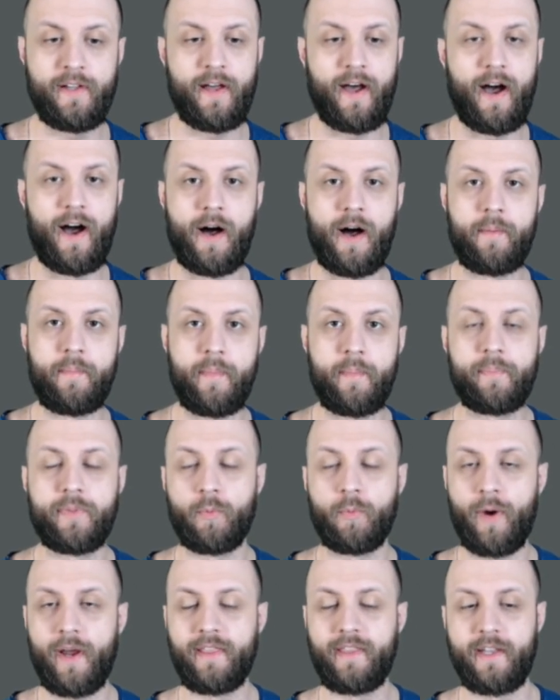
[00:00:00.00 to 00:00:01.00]
The
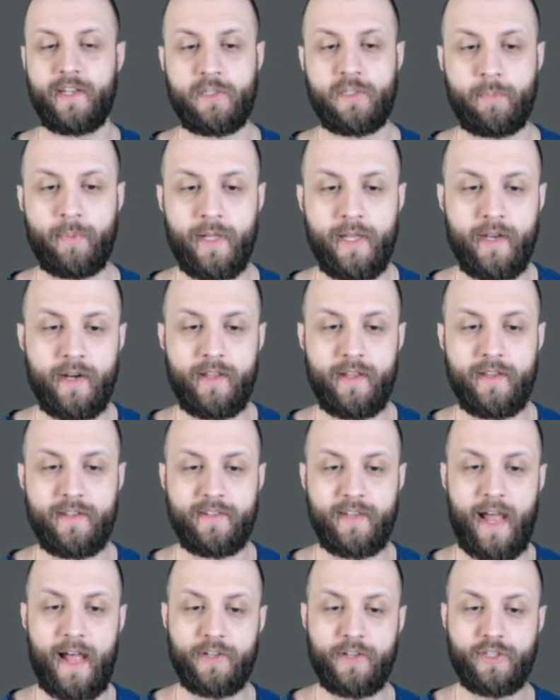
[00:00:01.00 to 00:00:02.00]
way they explain it is,
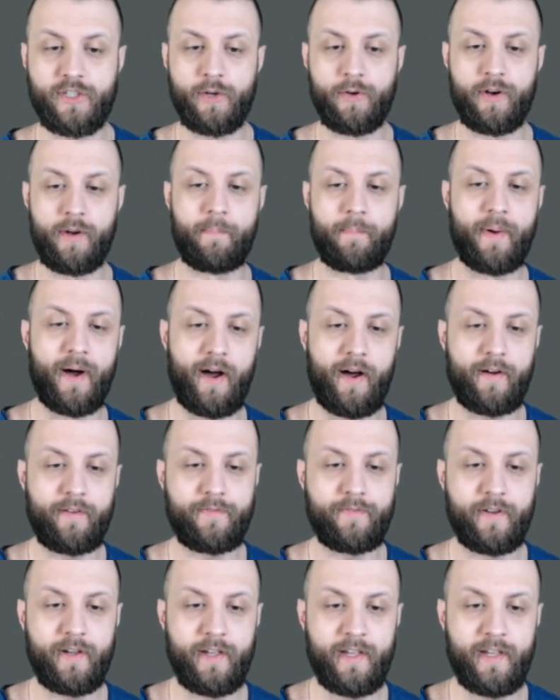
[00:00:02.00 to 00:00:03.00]
as shown
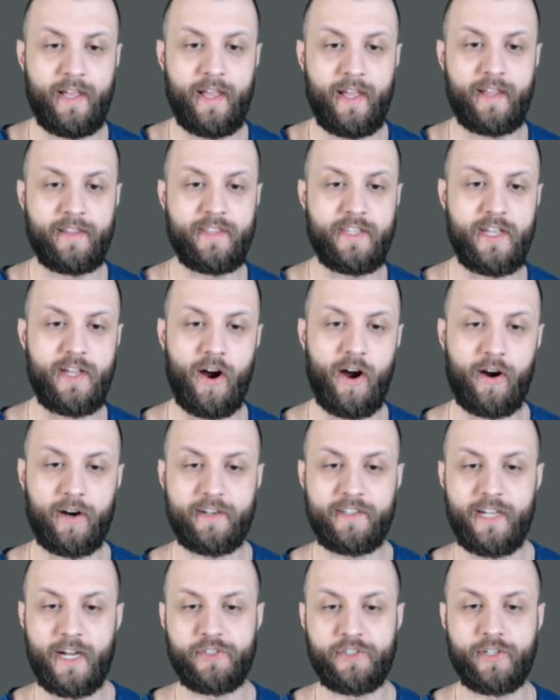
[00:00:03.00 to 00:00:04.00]
above, the
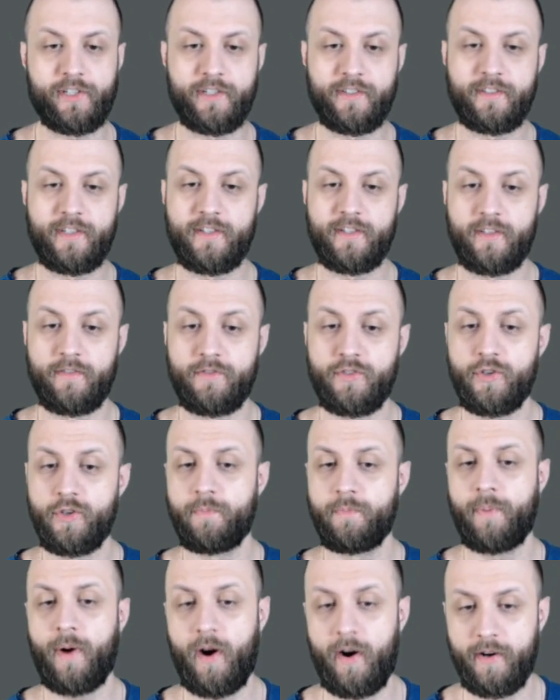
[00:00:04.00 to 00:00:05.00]
architecture consists of two
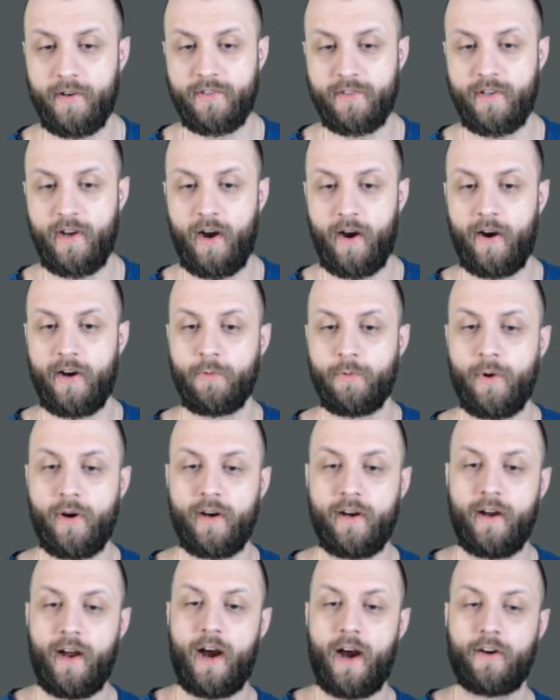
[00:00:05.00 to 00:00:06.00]
parts:
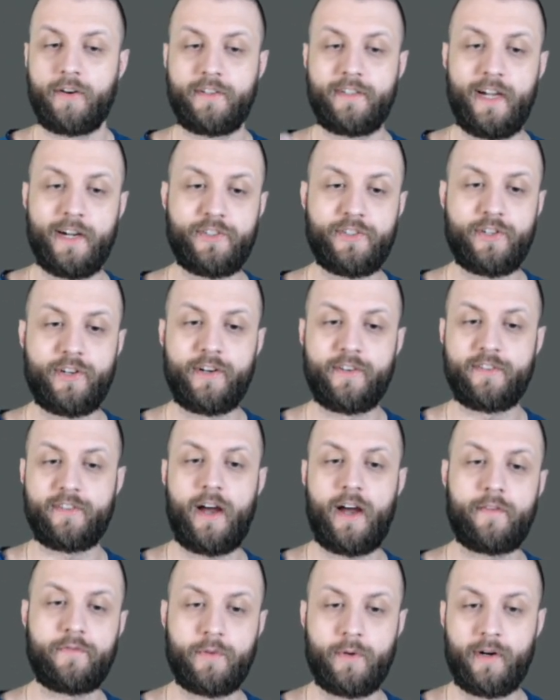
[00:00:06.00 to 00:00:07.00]
hardware architecture and
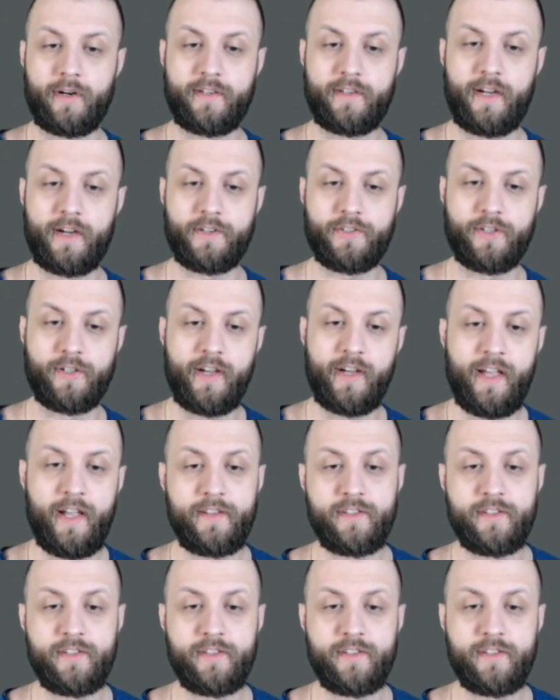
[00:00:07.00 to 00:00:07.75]
software architecture.